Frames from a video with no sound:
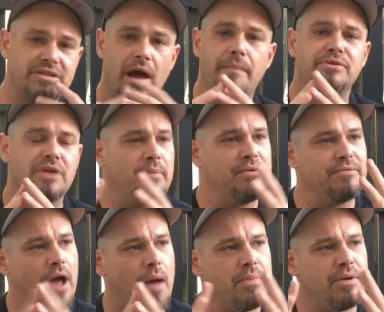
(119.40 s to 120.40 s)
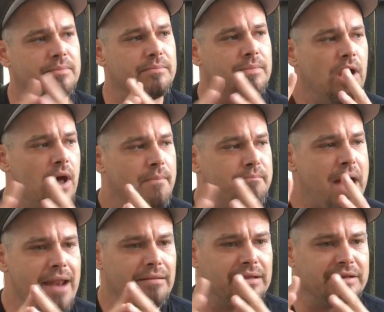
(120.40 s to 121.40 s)
I've been
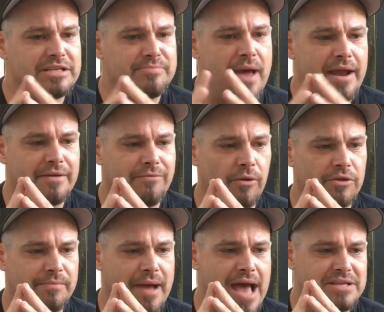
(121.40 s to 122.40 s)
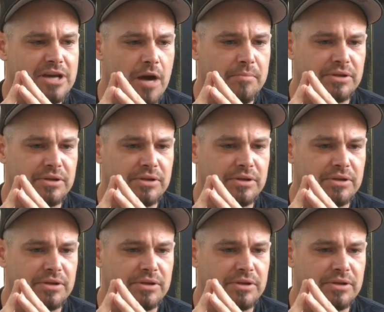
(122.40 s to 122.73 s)
battling this back and forth the past